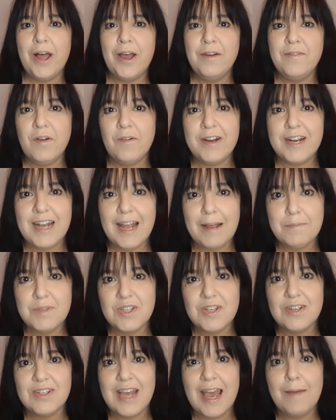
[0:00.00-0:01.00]
over in
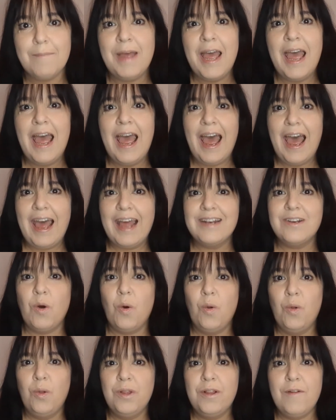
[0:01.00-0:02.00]
Amsterdam and
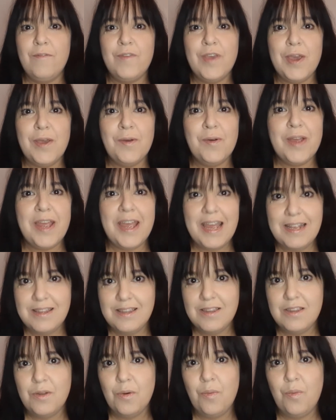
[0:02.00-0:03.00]
all of you
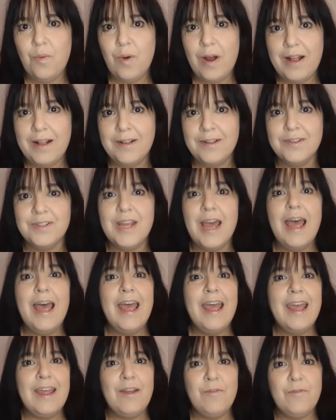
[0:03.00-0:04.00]
in the world.
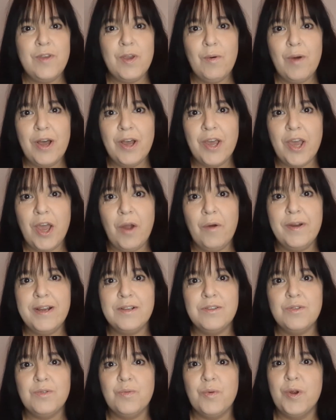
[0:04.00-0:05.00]
If you are
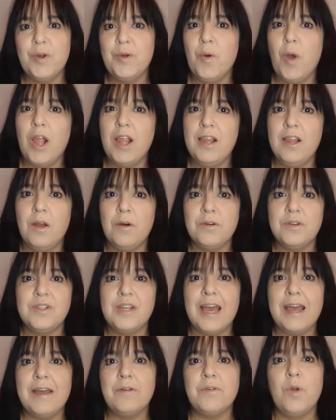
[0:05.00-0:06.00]
going through
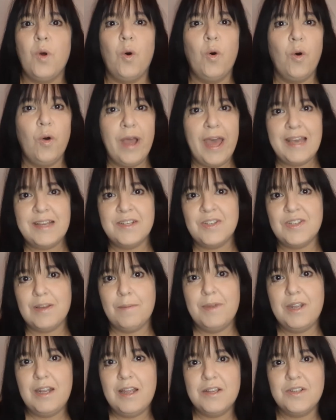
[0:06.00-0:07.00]
lockdown or a
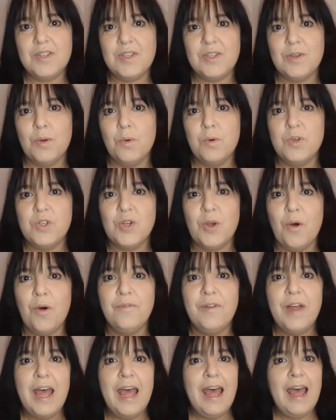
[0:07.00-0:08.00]
similar sort
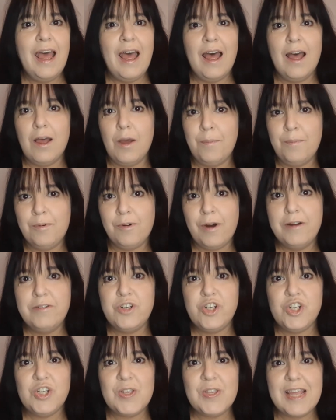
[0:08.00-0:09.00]
of
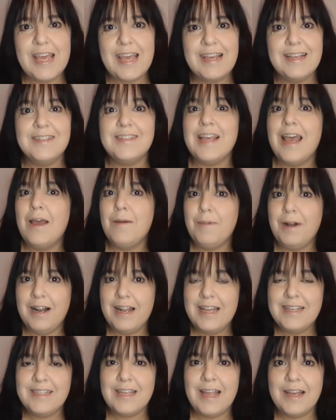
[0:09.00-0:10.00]
approach to things,
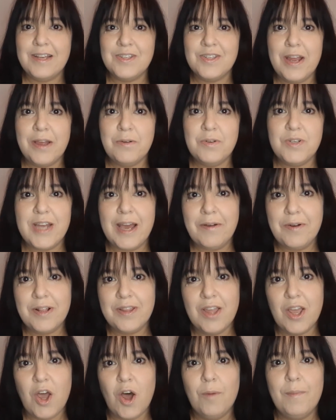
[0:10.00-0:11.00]
please let us know down
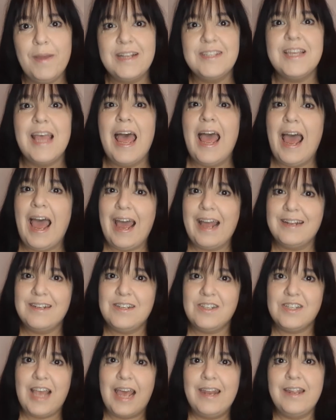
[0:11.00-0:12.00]
in the comments
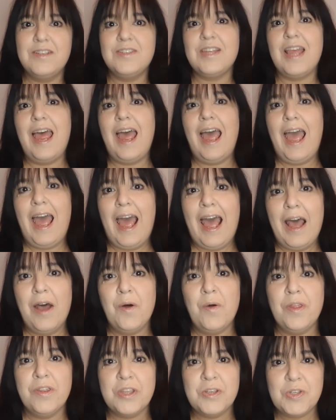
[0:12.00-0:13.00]
and tell us
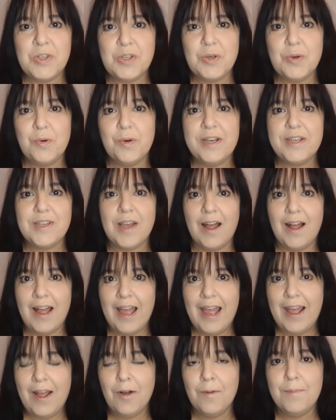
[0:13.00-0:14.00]
how the stories
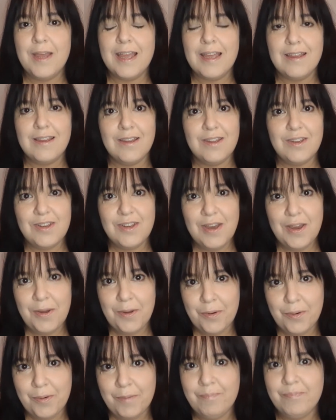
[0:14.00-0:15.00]
are helping
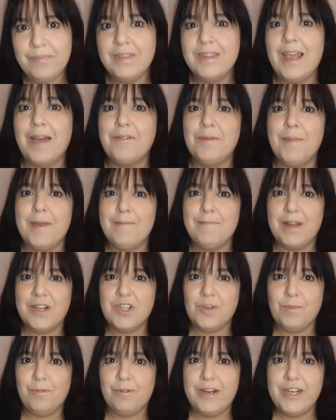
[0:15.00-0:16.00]
you. That would be
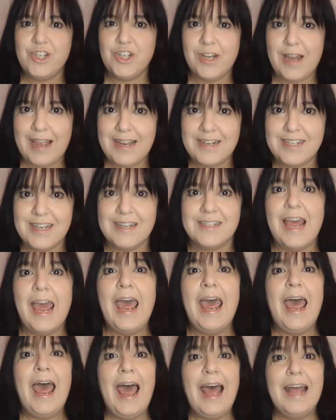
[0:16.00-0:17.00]
much appreciated.
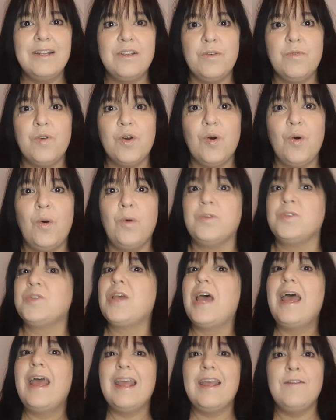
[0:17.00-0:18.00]
And of
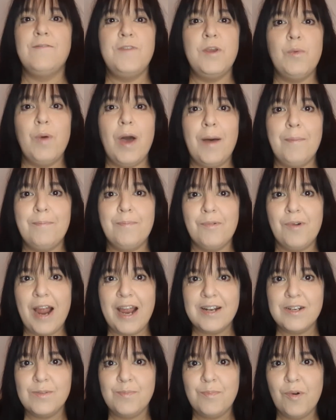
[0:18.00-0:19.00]
course, if you are
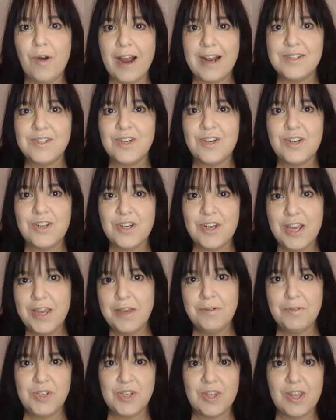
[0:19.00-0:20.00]
brand
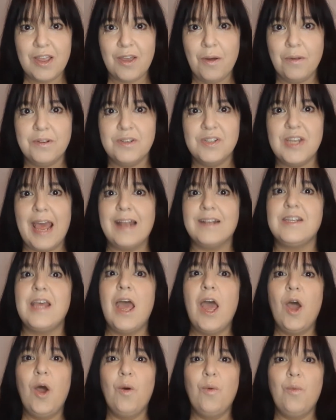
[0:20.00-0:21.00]
new to the content,
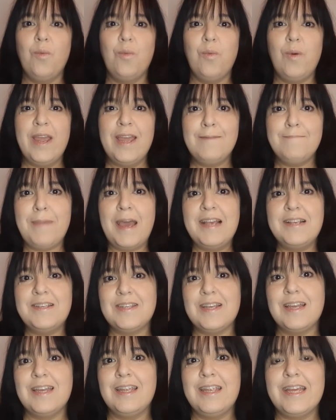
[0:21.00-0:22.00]
we
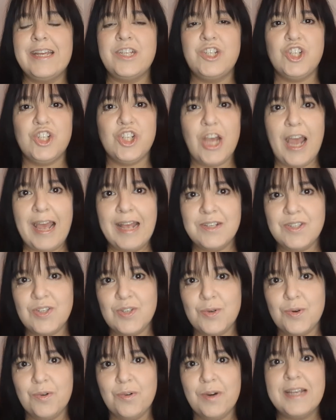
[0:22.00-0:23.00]
basically share
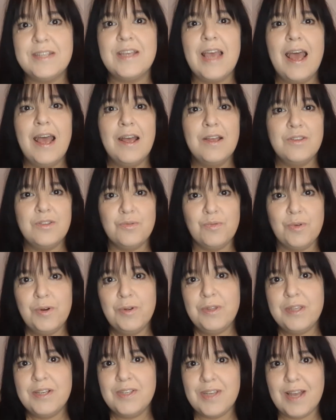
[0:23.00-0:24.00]
stories
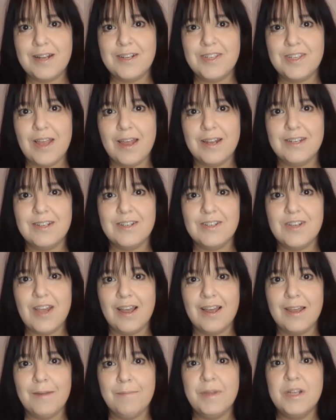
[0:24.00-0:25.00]
through this uncertain
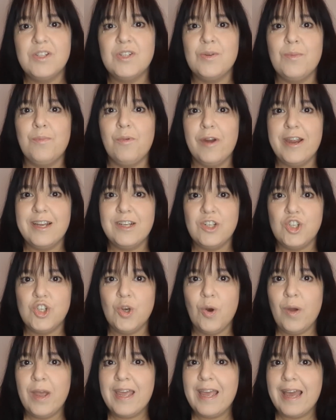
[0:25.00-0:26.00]
time to bring
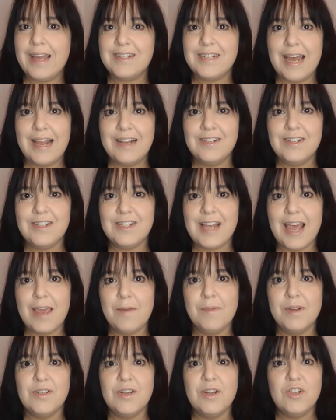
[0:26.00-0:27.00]
joy and
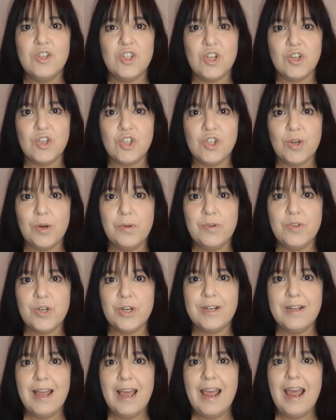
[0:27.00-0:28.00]
entertainment to
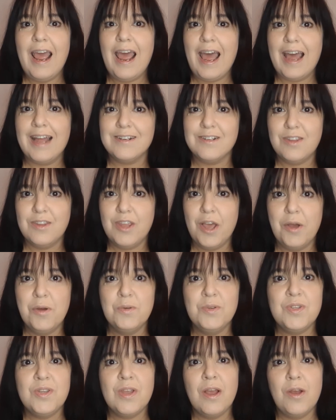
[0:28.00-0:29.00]
children and
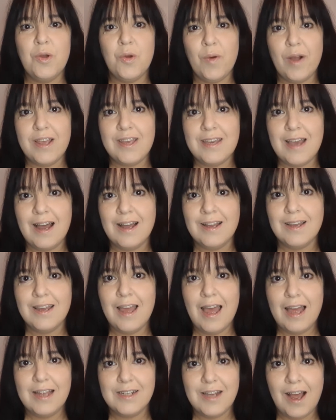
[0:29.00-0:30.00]
those who are
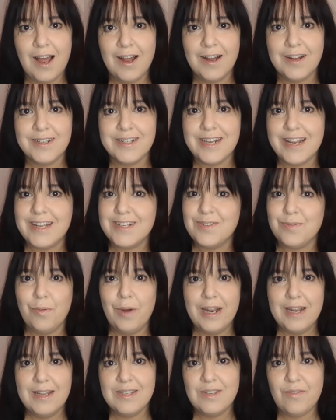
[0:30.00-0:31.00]
young at heart, as
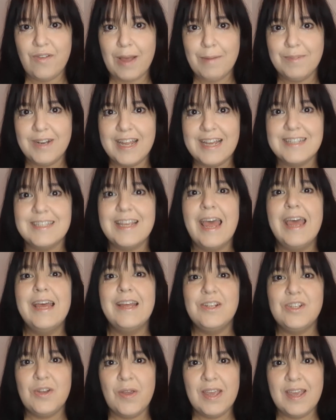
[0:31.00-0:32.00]
well as families,
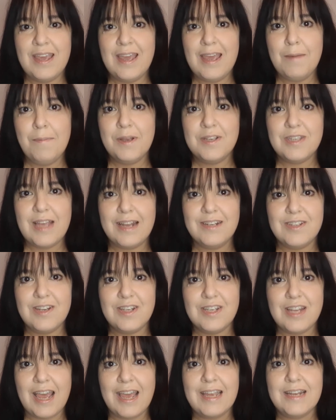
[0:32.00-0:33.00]
to keep us
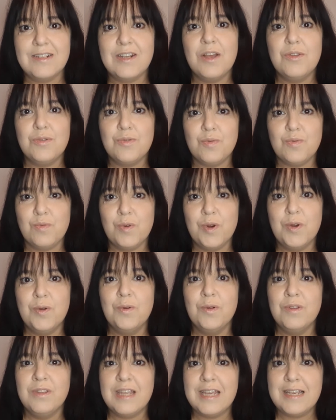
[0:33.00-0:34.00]
entertained
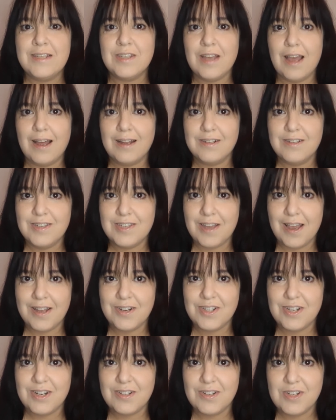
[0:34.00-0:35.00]
through these
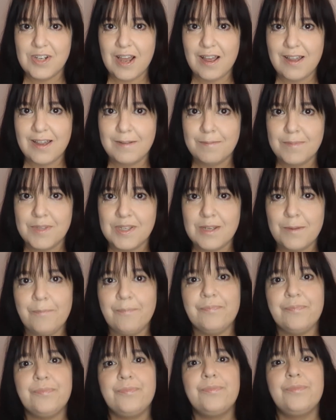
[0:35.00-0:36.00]
uncertain times.
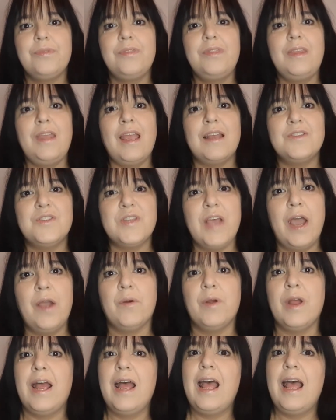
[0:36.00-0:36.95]
So,